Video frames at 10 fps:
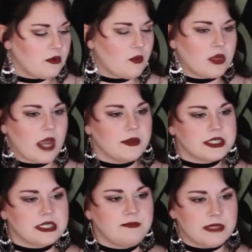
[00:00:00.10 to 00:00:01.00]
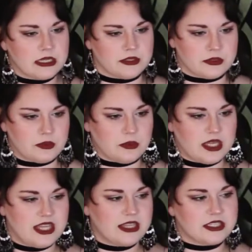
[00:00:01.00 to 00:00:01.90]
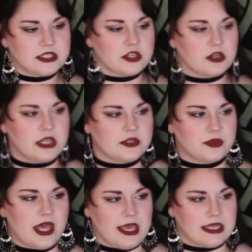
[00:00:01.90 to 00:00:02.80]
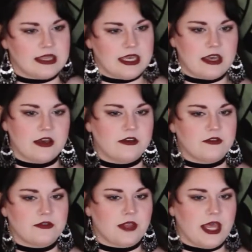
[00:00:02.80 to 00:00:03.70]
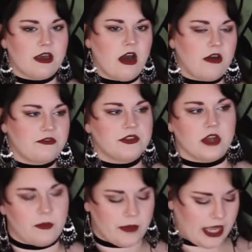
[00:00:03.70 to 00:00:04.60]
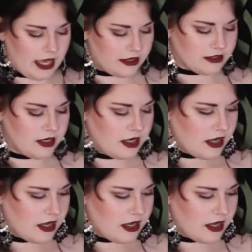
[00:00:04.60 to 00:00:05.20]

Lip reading: when I was in middle school, I think this is the earliest one that I can think of, like, off the top of my head.